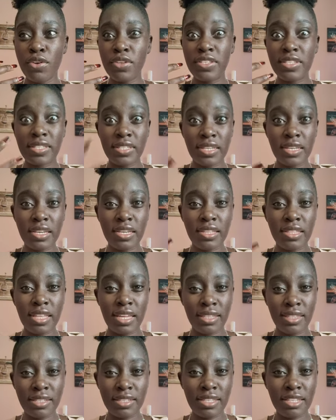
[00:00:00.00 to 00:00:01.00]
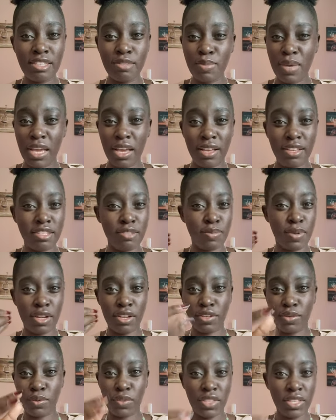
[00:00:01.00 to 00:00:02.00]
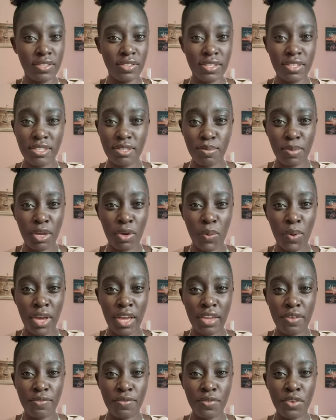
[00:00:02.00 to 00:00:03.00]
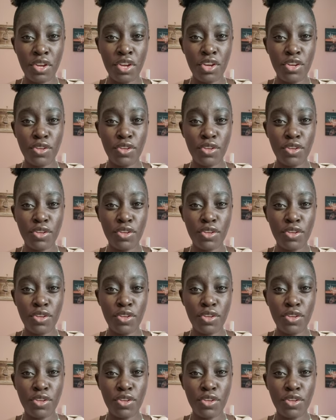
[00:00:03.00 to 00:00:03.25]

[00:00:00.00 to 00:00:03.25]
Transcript: see that this is my husband or this is my wife